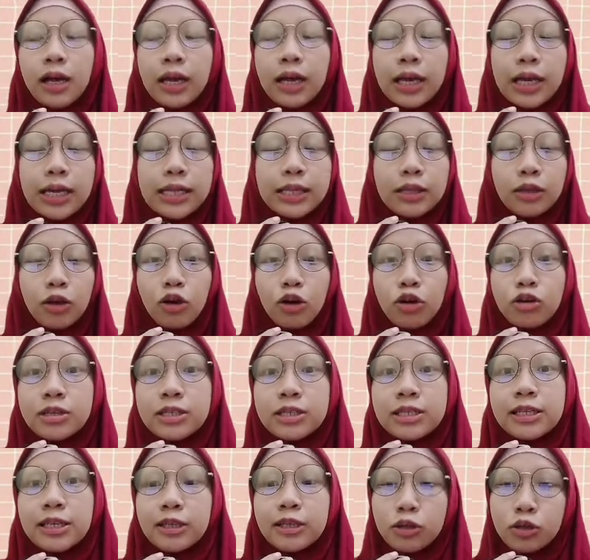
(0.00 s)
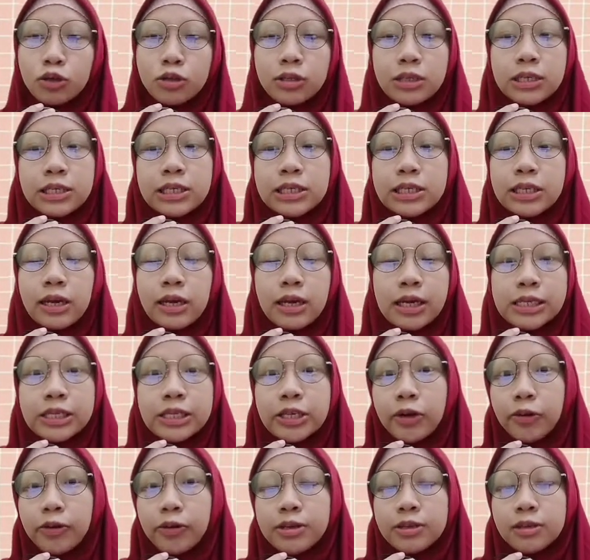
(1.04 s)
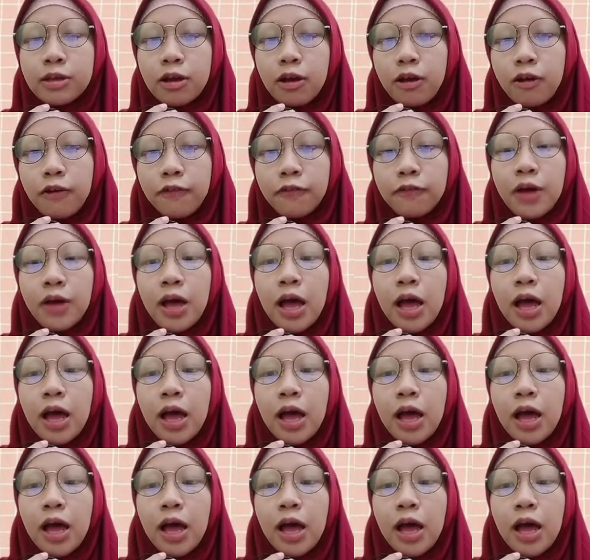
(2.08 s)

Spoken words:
it constitutes a series of